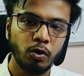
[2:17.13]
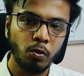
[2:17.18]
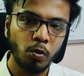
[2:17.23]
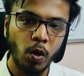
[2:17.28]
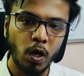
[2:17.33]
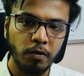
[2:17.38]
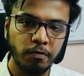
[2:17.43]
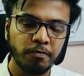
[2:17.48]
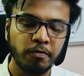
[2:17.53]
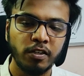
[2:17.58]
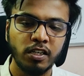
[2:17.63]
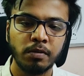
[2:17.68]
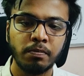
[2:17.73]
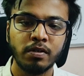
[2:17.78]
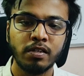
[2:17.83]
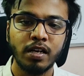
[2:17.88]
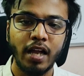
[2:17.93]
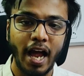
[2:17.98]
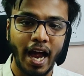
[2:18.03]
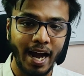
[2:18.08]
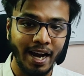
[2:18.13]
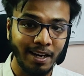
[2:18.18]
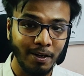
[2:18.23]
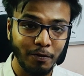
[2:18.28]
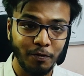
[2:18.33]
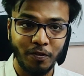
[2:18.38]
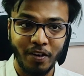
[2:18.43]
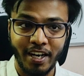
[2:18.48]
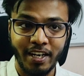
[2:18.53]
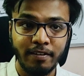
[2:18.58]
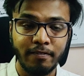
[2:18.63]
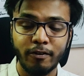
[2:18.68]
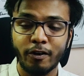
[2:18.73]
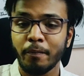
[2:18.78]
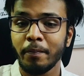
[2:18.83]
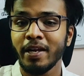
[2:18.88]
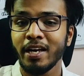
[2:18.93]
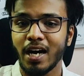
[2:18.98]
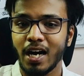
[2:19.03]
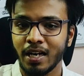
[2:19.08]
2 of verbal, and 1
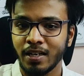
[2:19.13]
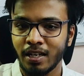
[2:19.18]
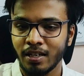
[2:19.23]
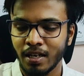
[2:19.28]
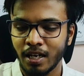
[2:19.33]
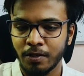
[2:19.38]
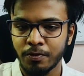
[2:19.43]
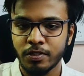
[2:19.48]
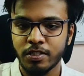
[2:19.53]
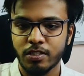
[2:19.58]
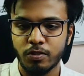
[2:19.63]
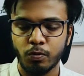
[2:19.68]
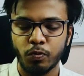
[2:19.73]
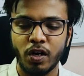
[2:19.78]
would be unannounced.